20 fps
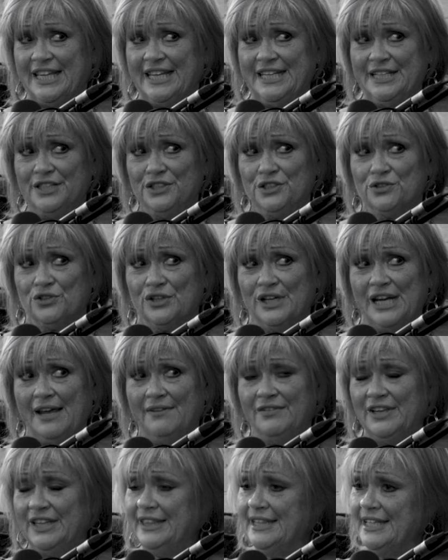history
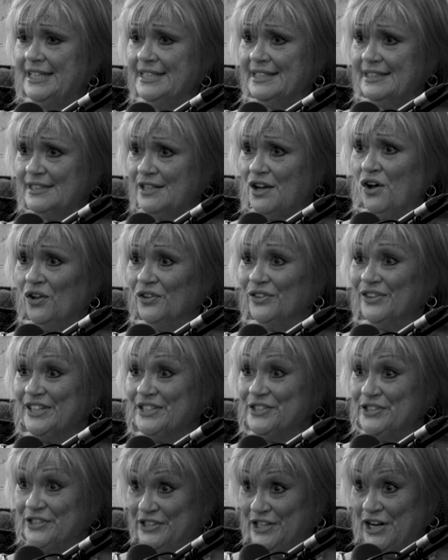of it, this is called the
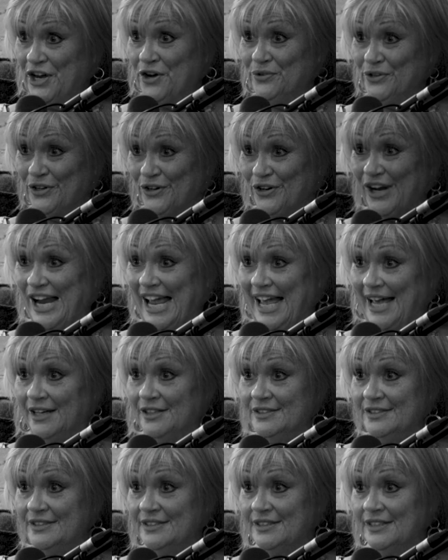Stoner
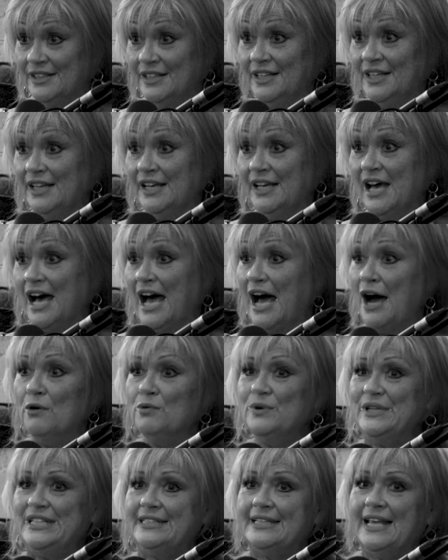House. I
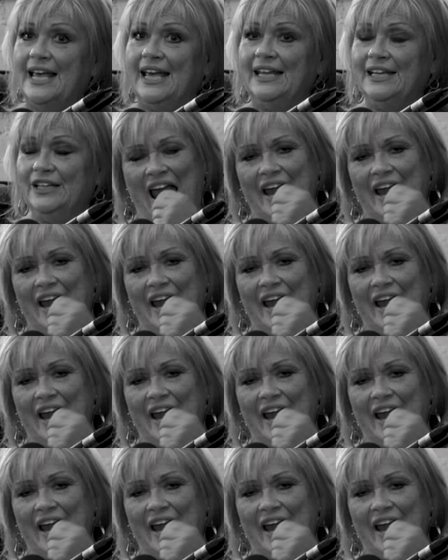always say